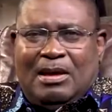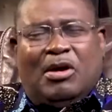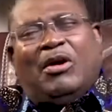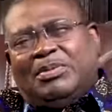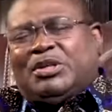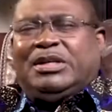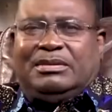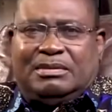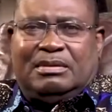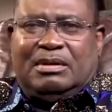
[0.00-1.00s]

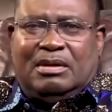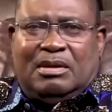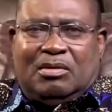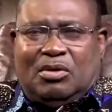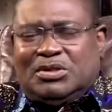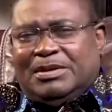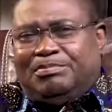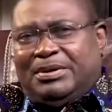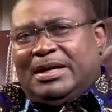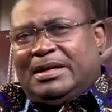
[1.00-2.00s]
Corruption was the
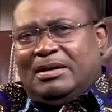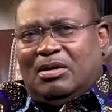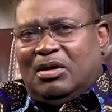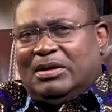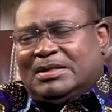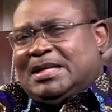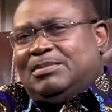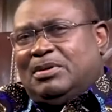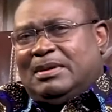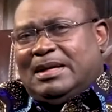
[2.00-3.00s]
bread or the
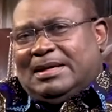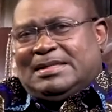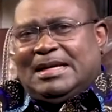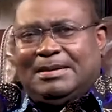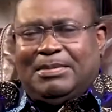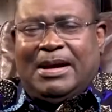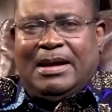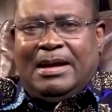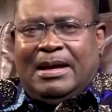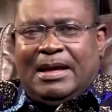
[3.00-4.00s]
table that he sat by.
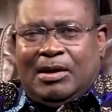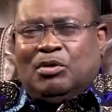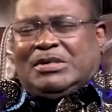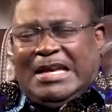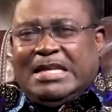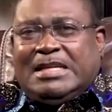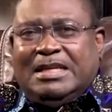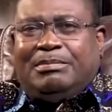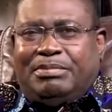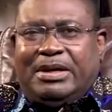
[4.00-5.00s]
He was
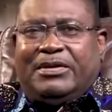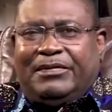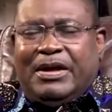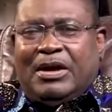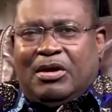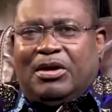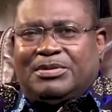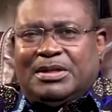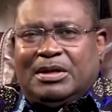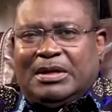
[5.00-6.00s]
eating the bread of
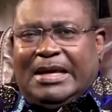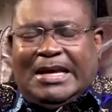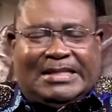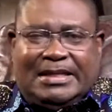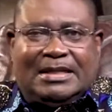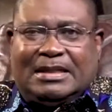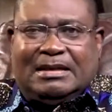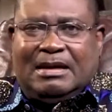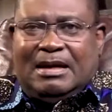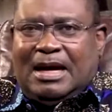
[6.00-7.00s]
corruption and eating it,
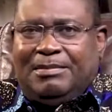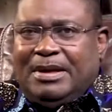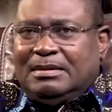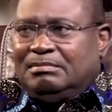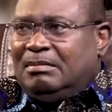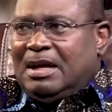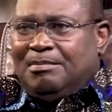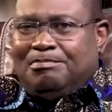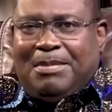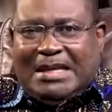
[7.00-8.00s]
I mean,
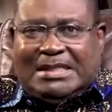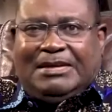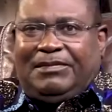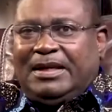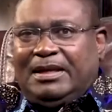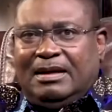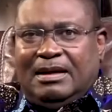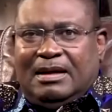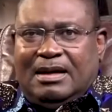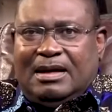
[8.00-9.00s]
massively,
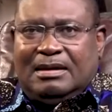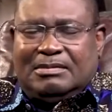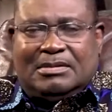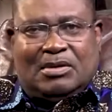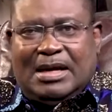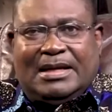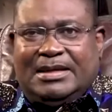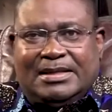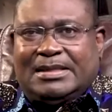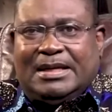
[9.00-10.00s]
and can I
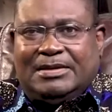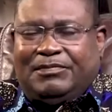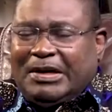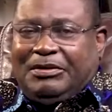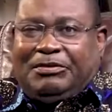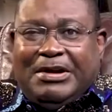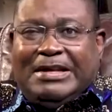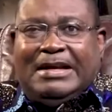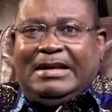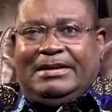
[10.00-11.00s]
just say, very
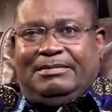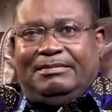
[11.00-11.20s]
greedily.